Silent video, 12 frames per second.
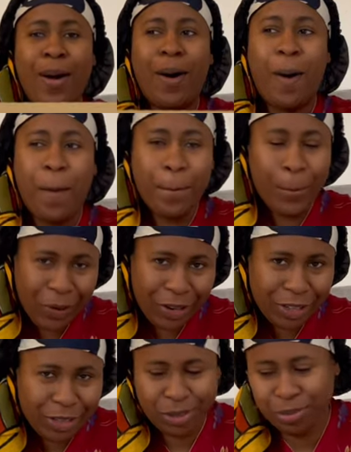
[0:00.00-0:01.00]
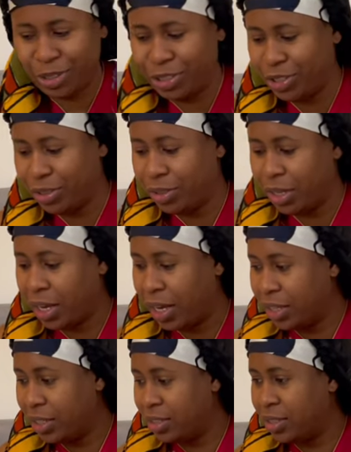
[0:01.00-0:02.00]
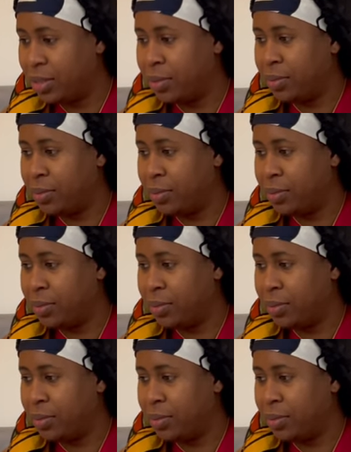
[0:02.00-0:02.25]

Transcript: unbox with you guys.